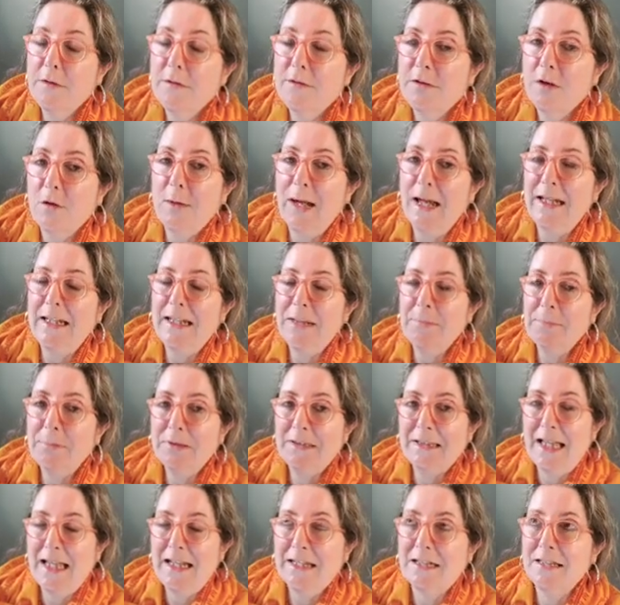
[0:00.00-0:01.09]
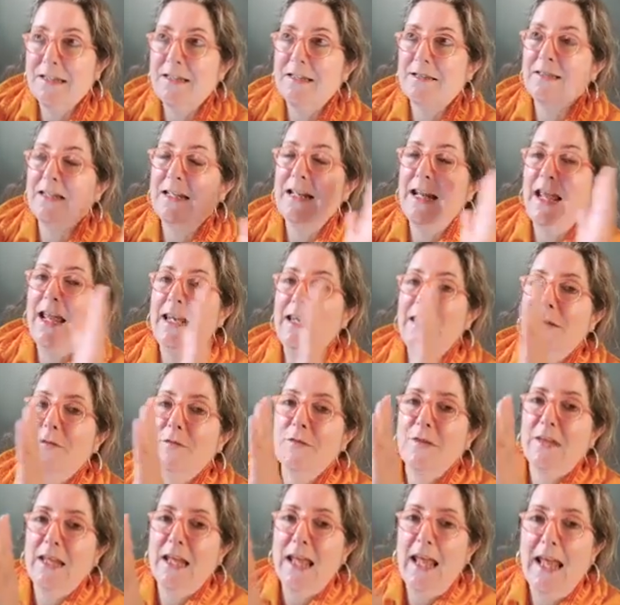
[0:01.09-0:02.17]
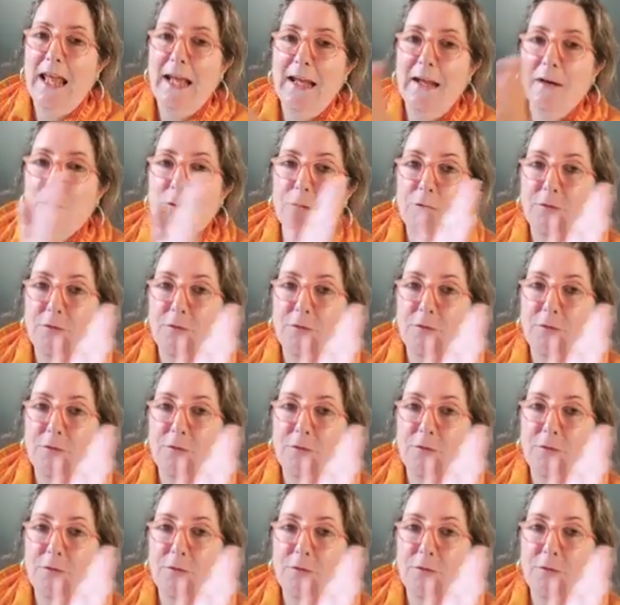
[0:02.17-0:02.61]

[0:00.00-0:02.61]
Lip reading: so any planet that's in any of the air or